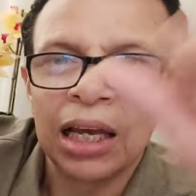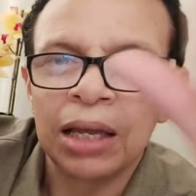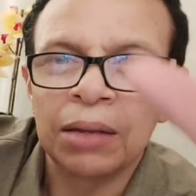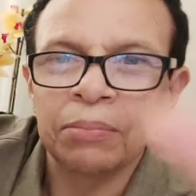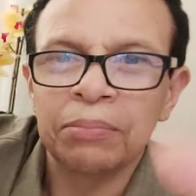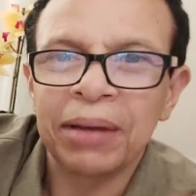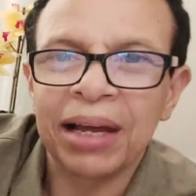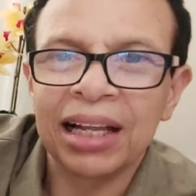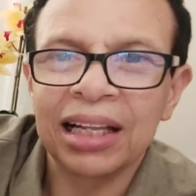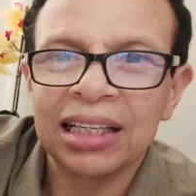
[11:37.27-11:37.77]

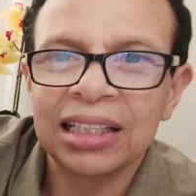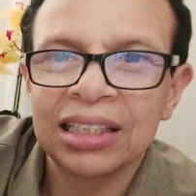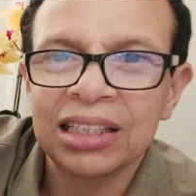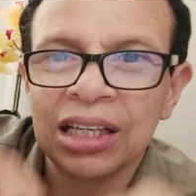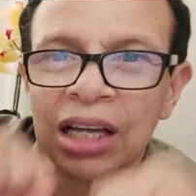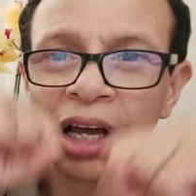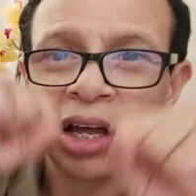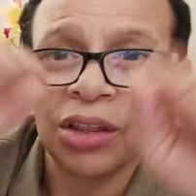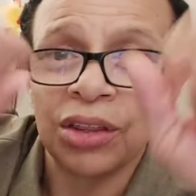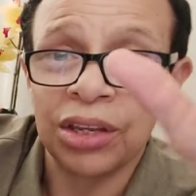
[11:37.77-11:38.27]
and
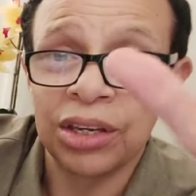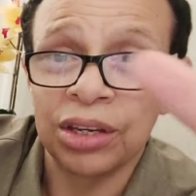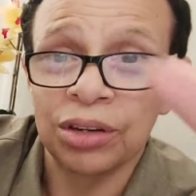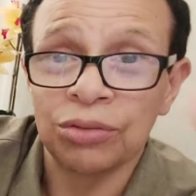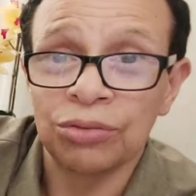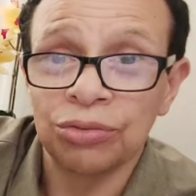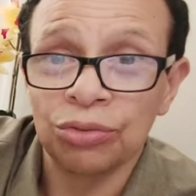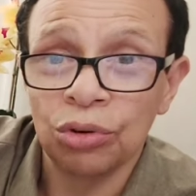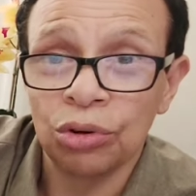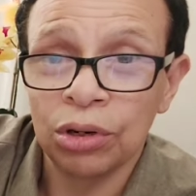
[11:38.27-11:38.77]
balance the
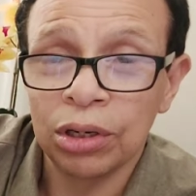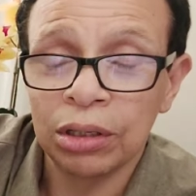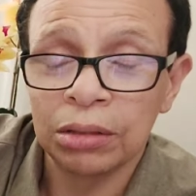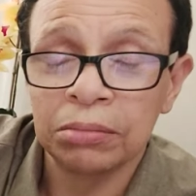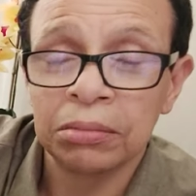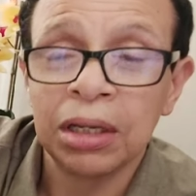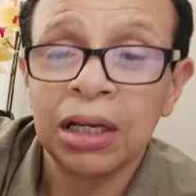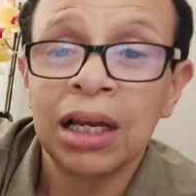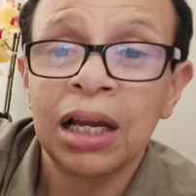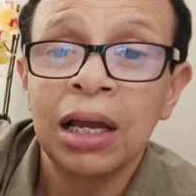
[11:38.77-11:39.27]
aurora.
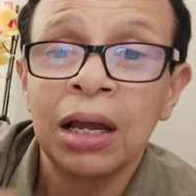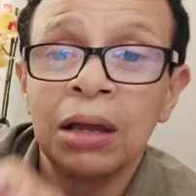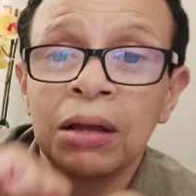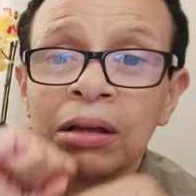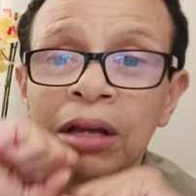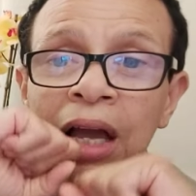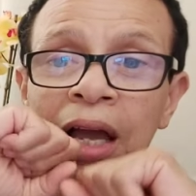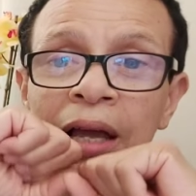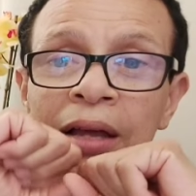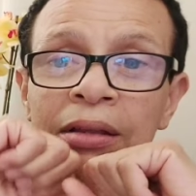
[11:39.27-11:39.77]

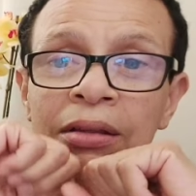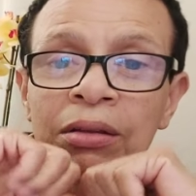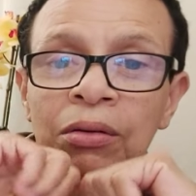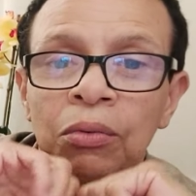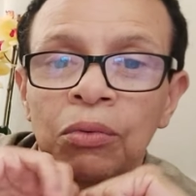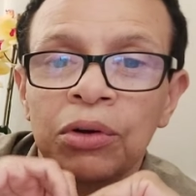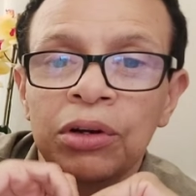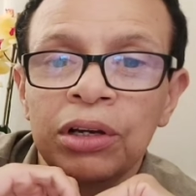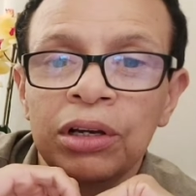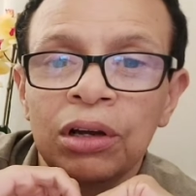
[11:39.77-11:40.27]
And
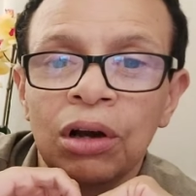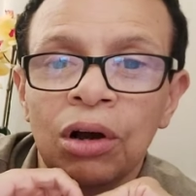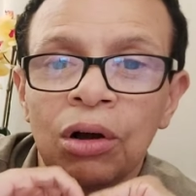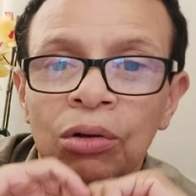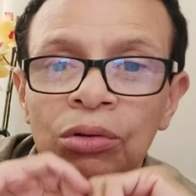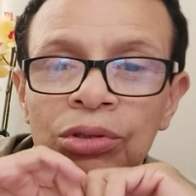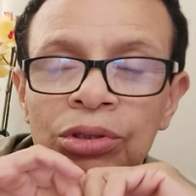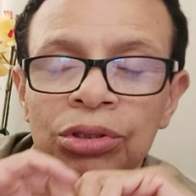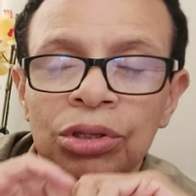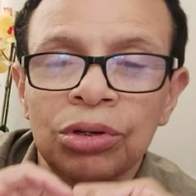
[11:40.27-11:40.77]
we
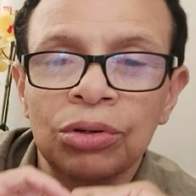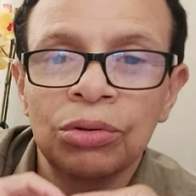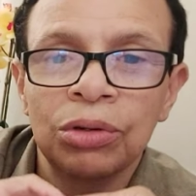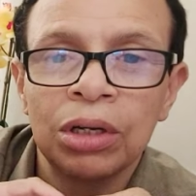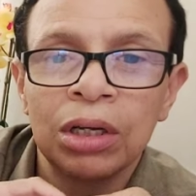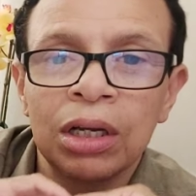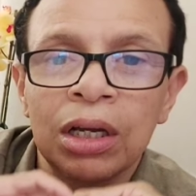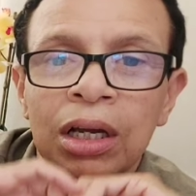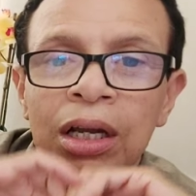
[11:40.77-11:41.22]
also